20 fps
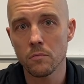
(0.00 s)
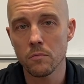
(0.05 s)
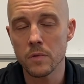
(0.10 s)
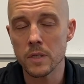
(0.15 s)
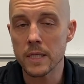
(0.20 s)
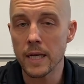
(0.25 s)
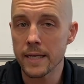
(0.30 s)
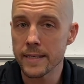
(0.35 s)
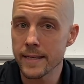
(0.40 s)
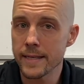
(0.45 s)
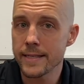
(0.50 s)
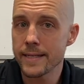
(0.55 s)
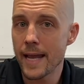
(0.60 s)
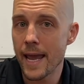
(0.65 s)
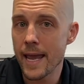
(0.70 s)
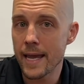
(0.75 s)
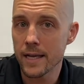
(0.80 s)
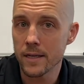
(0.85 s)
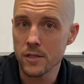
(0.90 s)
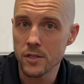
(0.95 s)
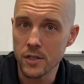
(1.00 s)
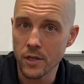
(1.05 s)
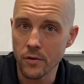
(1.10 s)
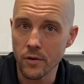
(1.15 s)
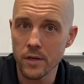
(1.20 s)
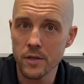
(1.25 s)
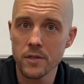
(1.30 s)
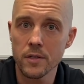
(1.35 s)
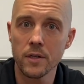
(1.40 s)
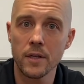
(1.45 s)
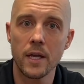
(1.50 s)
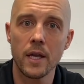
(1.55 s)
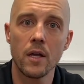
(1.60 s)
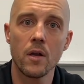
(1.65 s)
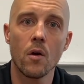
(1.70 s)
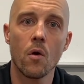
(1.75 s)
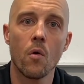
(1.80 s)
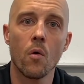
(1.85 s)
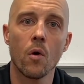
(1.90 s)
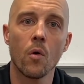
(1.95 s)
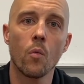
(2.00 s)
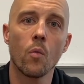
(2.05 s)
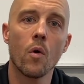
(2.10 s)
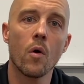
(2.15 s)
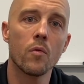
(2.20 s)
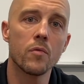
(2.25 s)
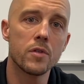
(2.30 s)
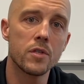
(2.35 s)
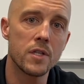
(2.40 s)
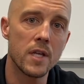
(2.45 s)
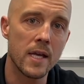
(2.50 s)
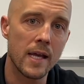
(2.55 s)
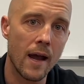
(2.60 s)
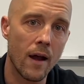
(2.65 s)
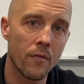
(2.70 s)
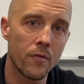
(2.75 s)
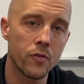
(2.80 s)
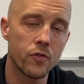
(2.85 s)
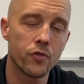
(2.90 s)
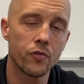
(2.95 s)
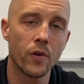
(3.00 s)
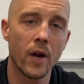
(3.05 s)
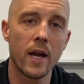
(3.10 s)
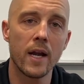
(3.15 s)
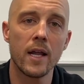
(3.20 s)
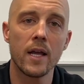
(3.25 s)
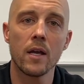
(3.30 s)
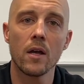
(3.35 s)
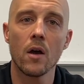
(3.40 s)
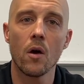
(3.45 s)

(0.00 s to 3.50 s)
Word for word: doesn't take it seriously or won't seek out the training